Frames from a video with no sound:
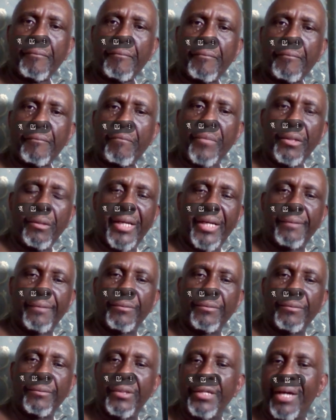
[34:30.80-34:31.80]
Yeah,
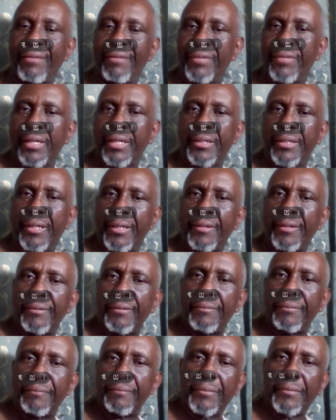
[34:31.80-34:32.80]
Nelly, you have
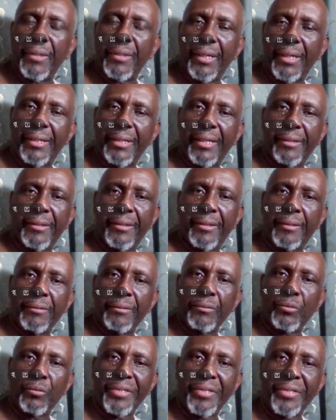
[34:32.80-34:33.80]
another
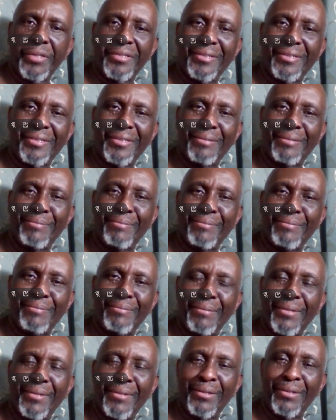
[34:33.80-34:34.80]
question maybe you want to
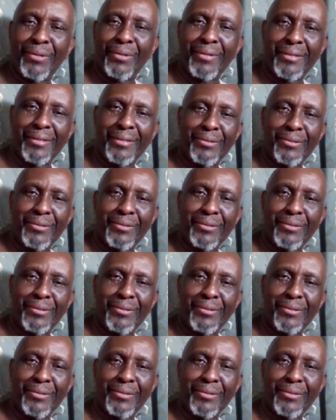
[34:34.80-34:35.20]
ask on this?